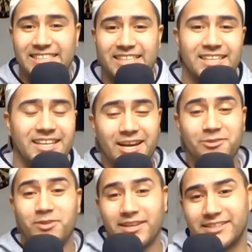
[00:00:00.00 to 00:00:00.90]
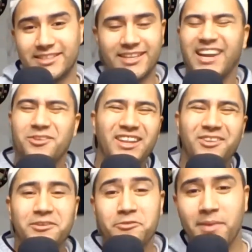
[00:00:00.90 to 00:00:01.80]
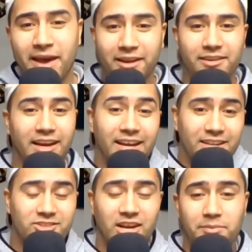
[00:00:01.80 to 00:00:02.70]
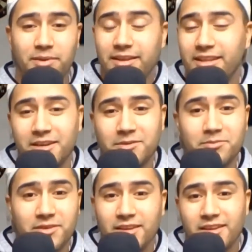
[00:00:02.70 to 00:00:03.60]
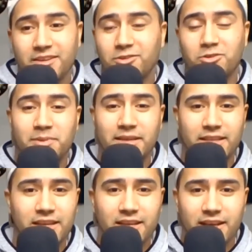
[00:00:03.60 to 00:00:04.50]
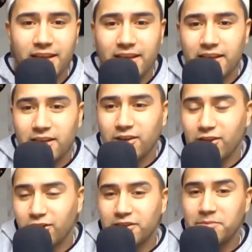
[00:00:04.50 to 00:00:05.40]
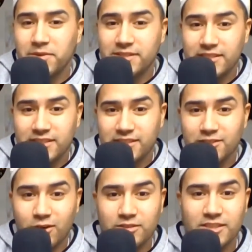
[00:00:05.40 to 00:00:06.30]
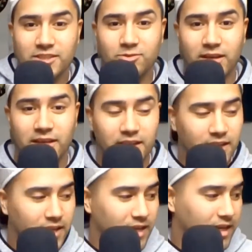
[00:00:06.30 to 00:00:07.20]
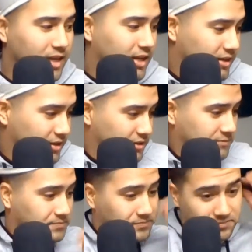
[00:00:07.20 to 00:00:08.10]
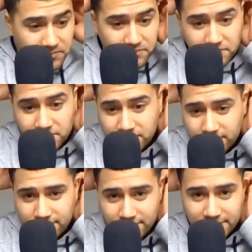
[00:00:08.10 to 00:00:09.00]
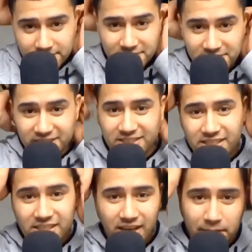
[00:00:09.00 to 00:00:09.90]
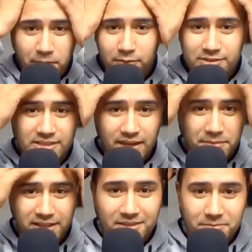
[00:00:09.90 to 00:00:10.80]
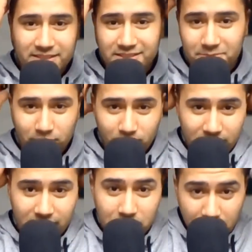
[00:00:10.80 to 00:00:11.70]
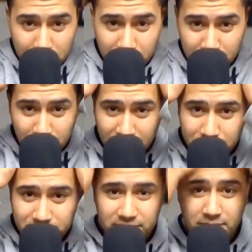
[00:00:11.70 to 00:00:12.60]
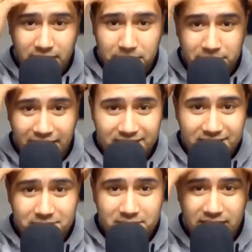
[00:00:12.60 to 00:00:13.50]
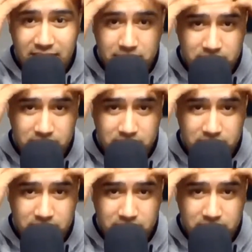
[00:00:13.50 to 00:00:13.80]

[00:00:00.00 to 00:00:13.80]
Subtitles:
I walked in there. Anyway, it don't even matter. I got a job. Ended up doing my thing. Learned that businesses goes this way, and just see. I'm not the best employee. I'm late sometimes.